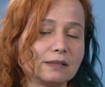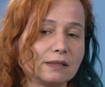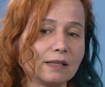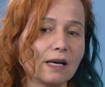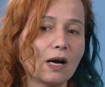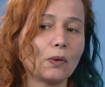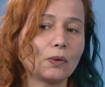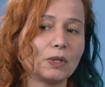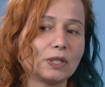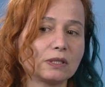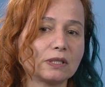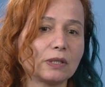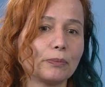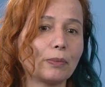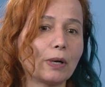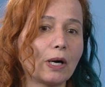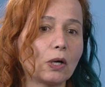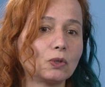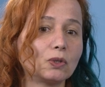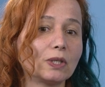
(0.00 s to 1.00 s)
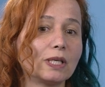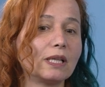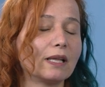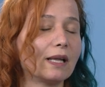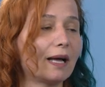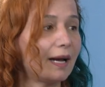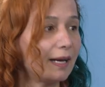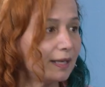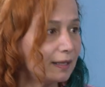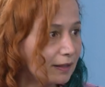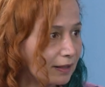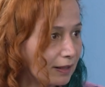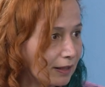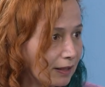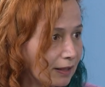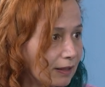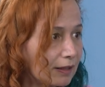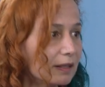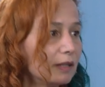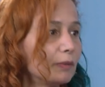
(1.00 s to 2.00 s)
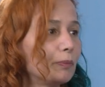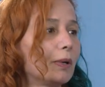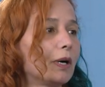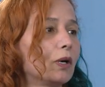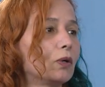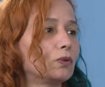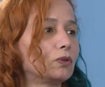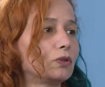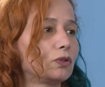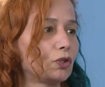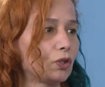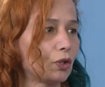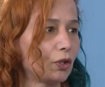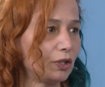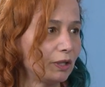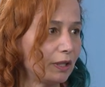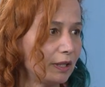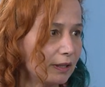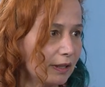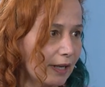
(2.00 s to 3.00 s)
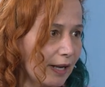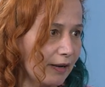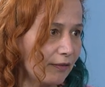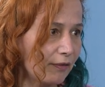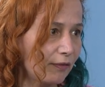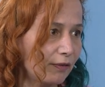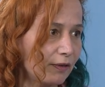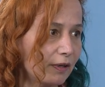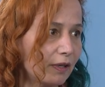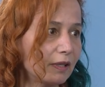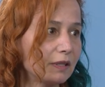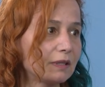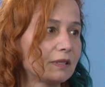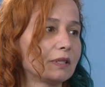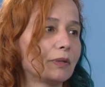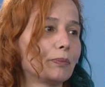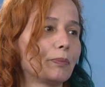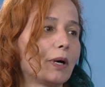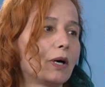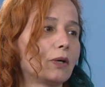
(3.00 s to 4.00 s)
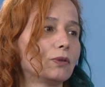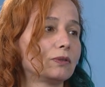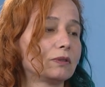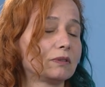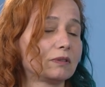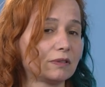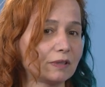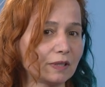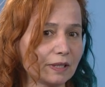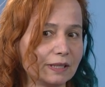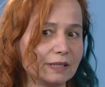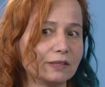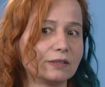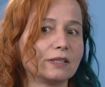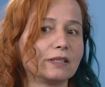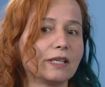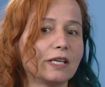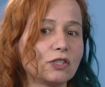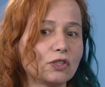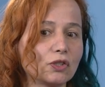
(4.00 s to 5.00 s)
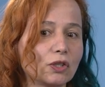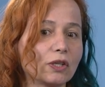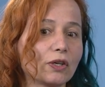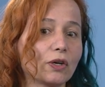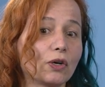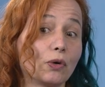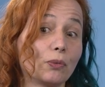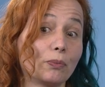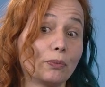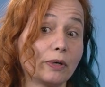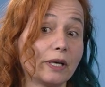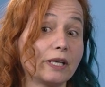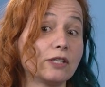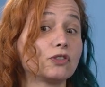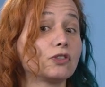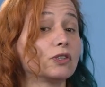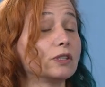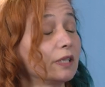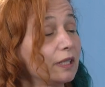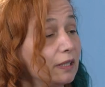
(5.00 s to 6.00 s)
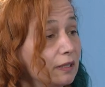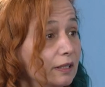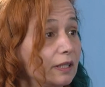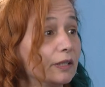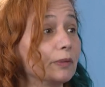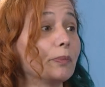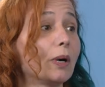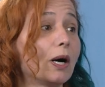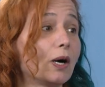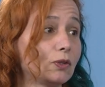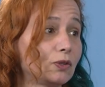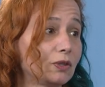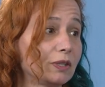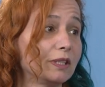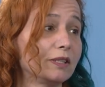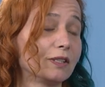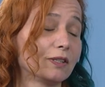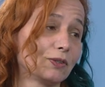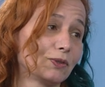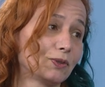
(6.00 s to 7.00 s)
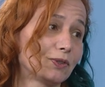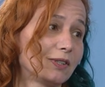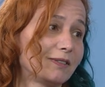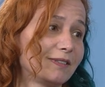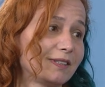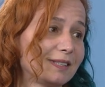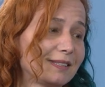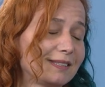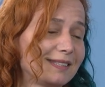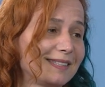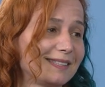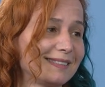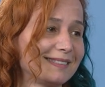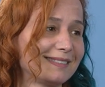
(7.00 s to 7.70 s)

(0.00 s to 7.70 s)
Now it's about aligning, about joining efforts, about international cooperation, and about inclusivity.